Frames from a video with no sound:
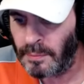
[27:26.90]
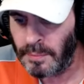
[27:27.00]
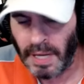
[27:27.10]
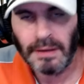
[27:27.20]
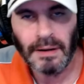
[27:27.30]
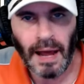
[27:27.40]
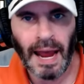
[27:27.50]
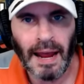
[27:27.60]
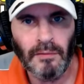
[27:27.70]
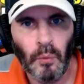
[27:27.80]
them, but I
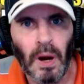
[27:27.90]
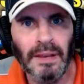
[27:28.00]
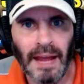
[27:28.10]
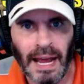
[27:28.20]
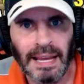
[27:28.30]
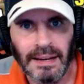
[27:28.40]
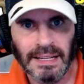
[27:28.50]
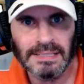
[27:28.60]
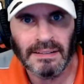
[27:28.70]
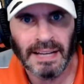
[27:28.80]
have one that I could
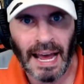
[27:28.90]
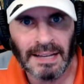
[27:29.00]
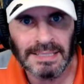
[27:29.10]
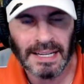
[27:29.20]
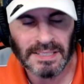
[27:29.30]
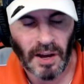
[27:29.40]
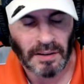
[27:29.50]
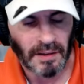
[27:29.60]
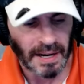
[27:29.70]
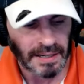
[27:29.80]
easily access
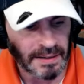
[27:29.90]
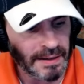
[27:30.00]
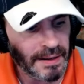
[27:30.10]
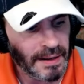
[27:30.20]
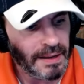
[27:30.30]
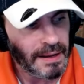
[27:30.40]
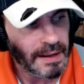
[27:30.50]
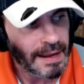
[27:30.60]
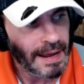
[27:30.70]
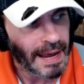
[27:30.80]
online.
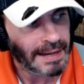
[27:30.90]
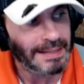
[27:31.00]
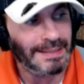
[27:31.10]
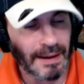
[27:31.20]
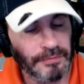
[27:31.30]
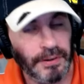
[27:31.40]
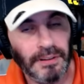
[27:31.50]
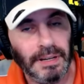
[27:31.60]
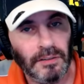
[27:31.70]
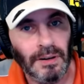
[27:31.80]
And it
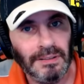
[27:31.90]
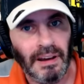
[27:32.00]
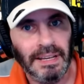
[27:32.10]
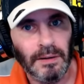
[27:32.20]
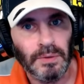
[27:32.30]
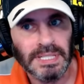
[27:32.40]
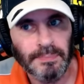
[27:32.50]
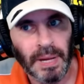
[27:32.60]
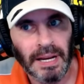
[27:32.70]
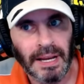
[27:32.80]
definitely looked like it was
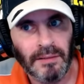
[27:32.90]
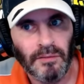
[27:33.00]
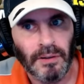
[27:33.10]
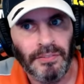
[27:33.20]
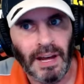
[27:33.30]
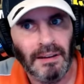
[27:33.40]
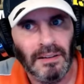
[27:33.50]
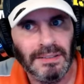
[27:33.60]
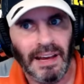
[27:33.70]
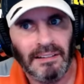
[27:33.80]
spinning,
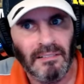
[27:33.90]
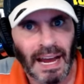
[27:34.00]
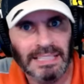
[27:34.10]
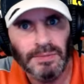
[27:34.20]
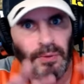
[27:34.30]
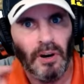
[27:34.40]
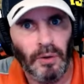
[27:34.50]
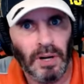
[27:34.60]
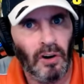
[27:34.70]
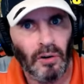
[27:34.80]
looked like lights were
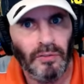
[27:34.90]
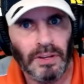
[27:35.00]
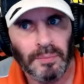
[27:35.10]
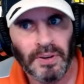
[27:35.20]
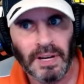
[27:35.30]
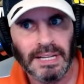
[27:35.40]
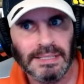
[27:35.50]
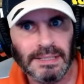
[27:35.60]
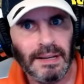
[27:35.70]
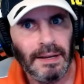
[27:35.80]
going all over the
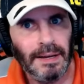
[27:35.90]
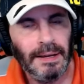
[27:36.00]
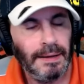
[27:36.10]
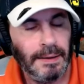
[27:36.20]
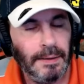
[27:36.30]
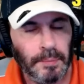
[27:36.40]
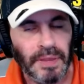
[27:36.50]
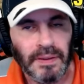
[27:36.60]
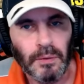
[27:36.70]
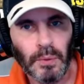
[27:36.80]
place,
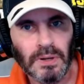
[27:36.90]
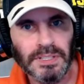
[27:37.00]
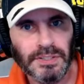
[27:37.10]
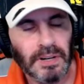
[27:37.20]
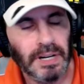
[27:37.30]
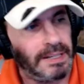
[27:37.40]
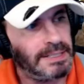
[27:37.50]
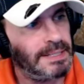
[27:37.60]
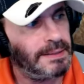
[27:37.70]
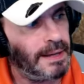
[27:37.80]
but there were
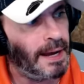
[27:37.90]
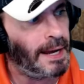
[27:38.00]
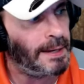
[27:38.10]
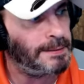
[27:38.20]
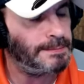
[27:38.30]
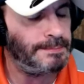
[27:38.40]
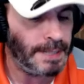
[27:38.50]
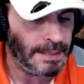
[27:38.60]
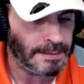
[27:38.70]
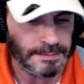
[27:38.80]
strings. Well,
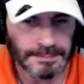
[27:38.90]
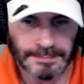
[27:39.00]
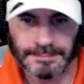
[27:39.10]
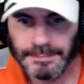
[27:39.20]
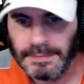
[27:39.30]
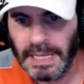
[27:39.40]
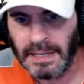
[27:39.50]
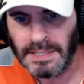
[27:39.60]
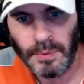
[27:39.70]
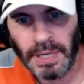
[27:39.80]
it
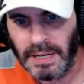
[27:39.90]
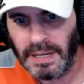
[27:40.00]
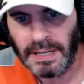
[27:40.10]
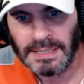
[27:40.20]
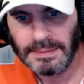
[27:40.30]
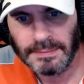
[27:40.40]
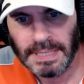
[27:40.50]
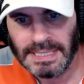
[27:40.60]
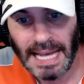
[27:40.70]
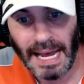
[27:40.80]
is what it is.
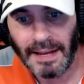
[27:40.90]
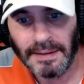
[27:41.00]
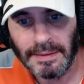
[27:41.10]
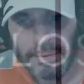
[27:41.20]
Sad.